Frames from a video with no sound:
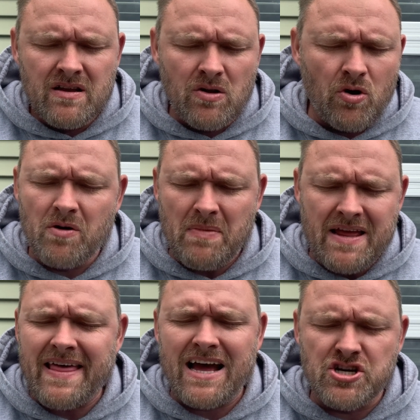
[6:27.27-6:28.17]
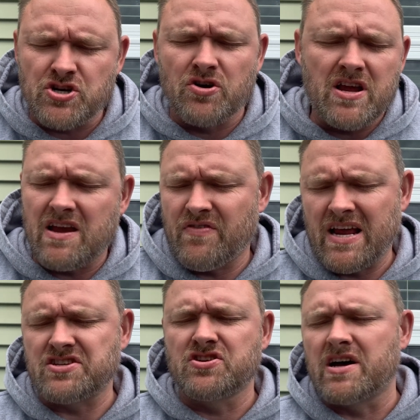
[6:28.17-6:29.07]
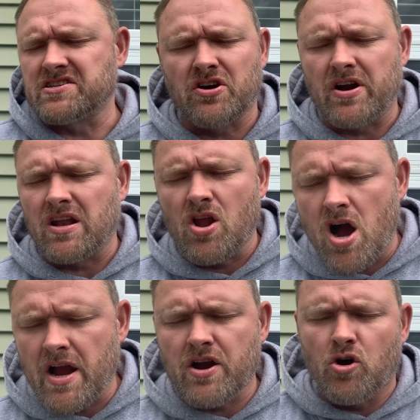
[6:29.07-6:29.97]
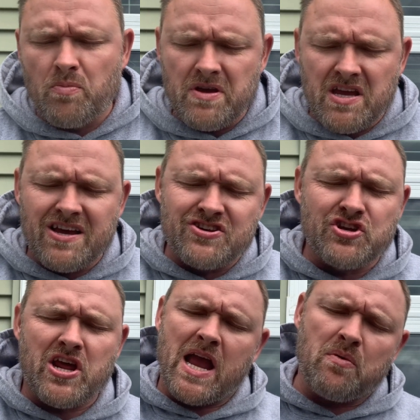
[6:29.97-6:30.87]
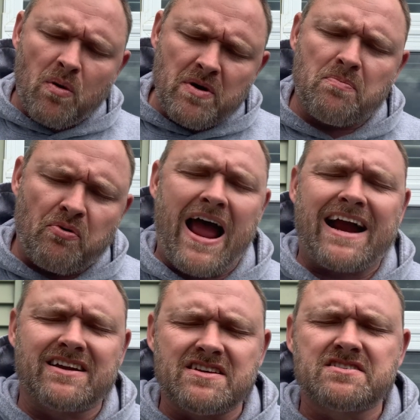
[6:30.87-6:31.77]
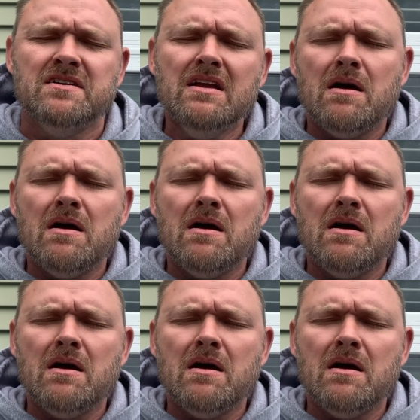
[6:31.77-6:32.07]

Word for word: Lord, may that journey, if it has not started long ago, begin today where we practice